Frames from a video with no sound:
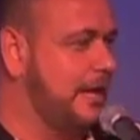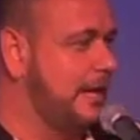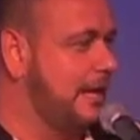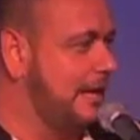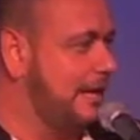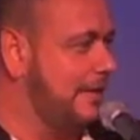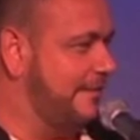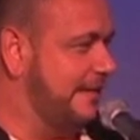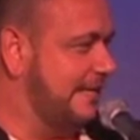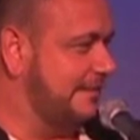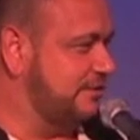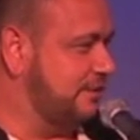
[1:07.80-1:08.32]

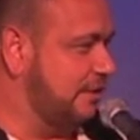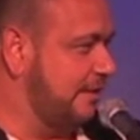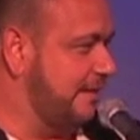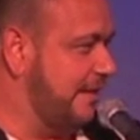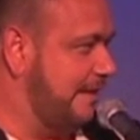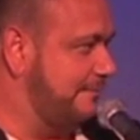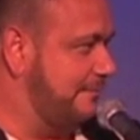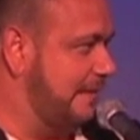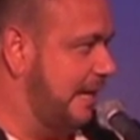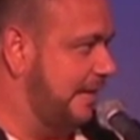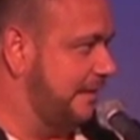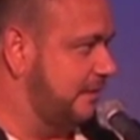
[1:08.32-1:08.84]
And that's all that
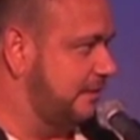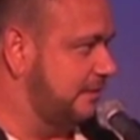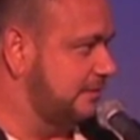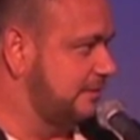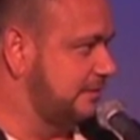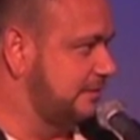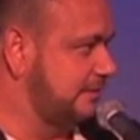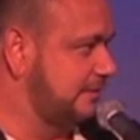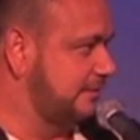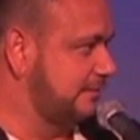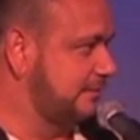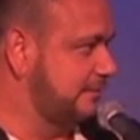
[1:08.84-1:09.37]

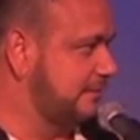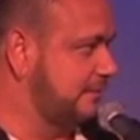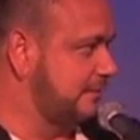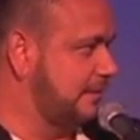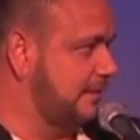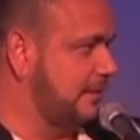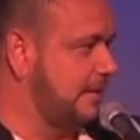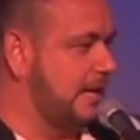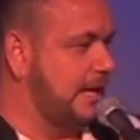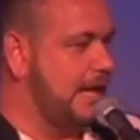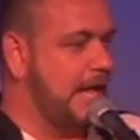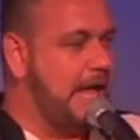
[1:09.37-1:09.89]
matters.
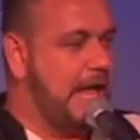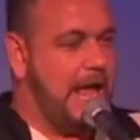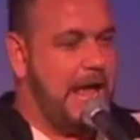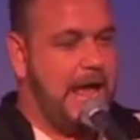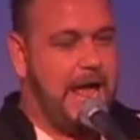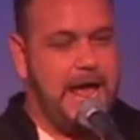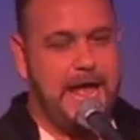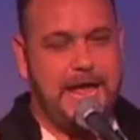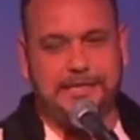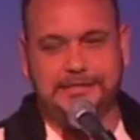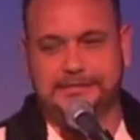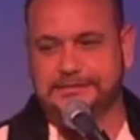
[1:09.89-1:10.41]

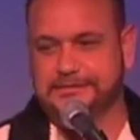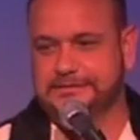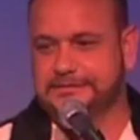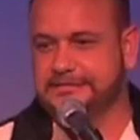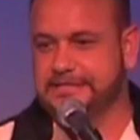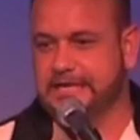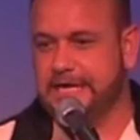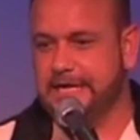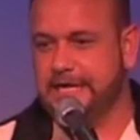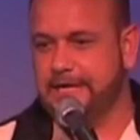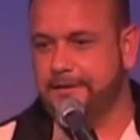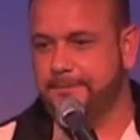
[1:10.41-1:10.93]
And
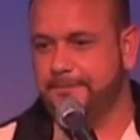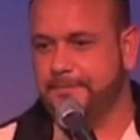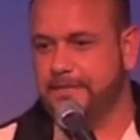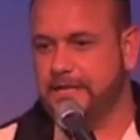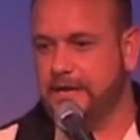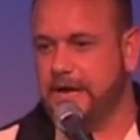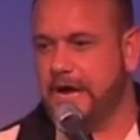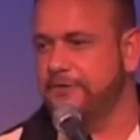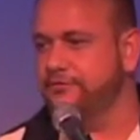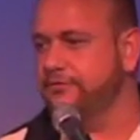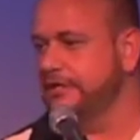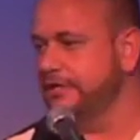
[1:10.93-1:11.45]

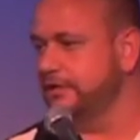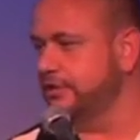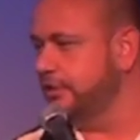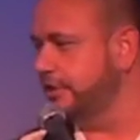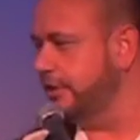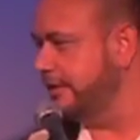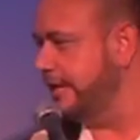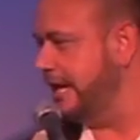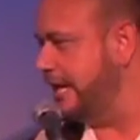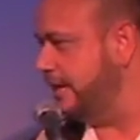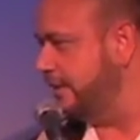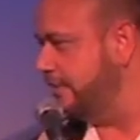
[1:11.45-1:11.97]
I really don't know
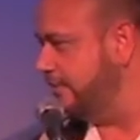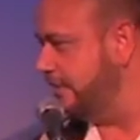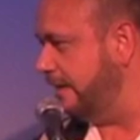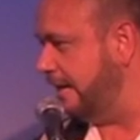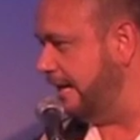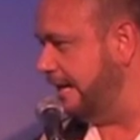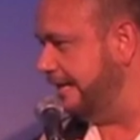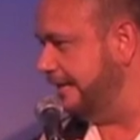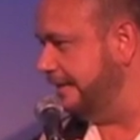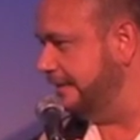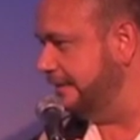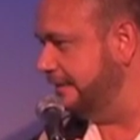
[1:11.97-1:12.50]
how
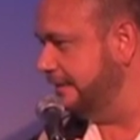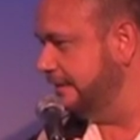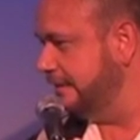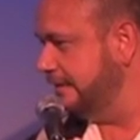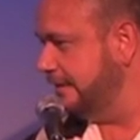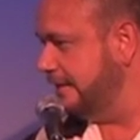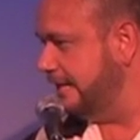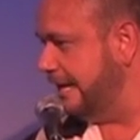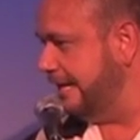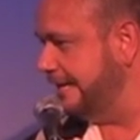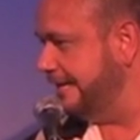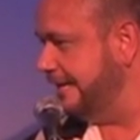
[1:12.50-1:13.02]
I
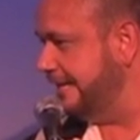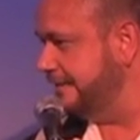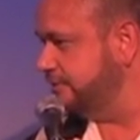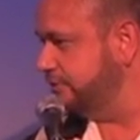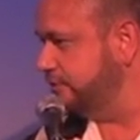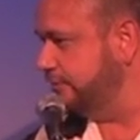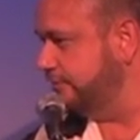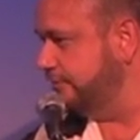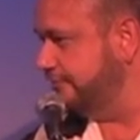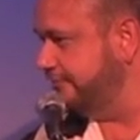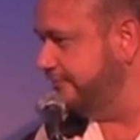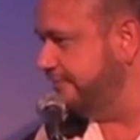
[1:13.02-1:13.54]
got
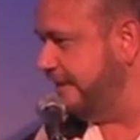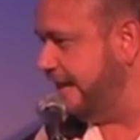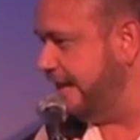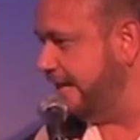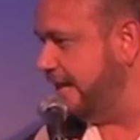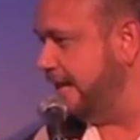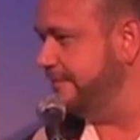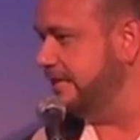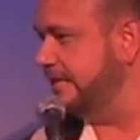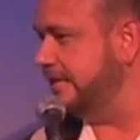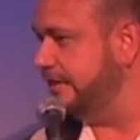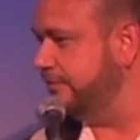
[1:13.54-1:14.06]
so fat. I
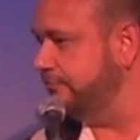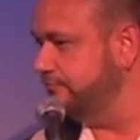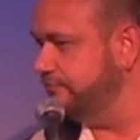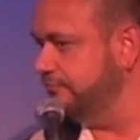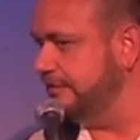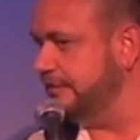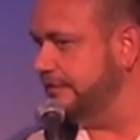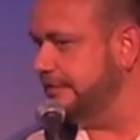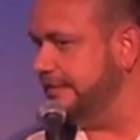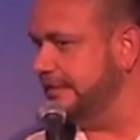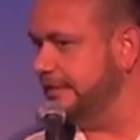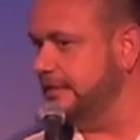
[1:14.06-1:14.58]
mean, I
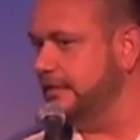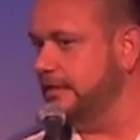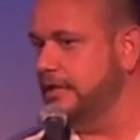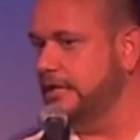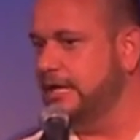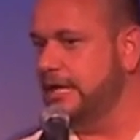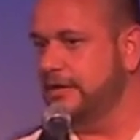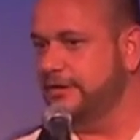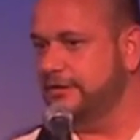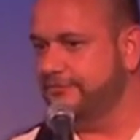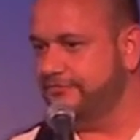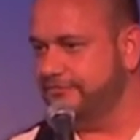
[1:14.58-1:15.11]
really
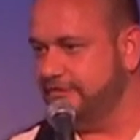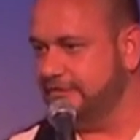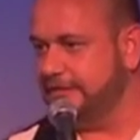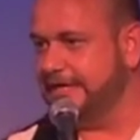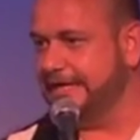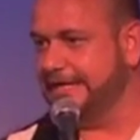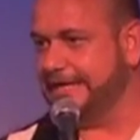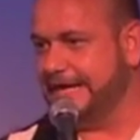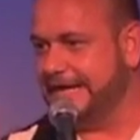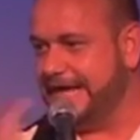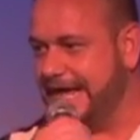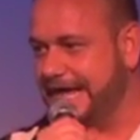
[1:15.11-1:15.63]
feel like
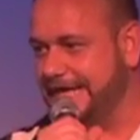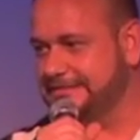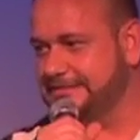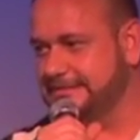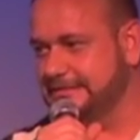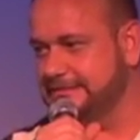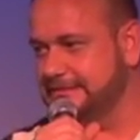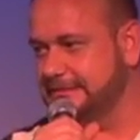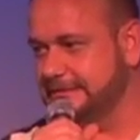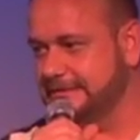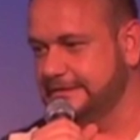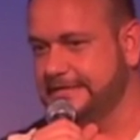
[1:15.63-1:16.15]
I
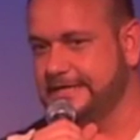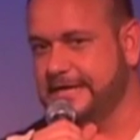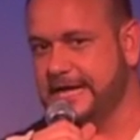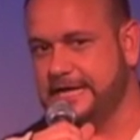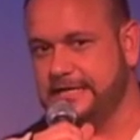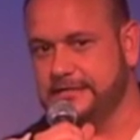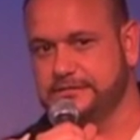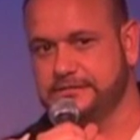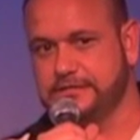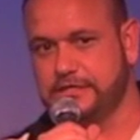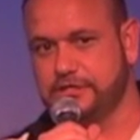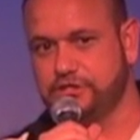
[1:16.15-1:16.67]
accidentally
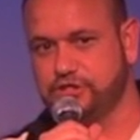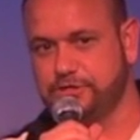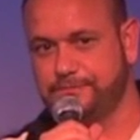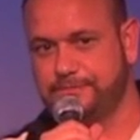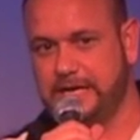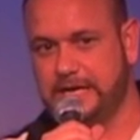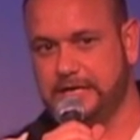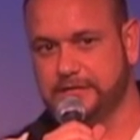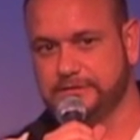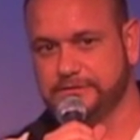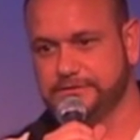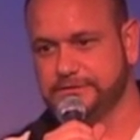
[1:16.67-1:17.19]
gained 100
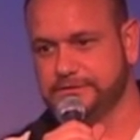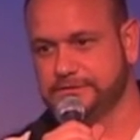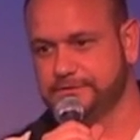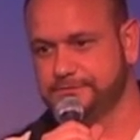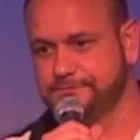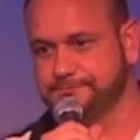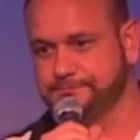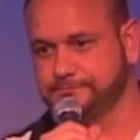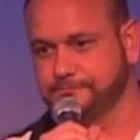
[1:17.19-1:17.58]
pounds.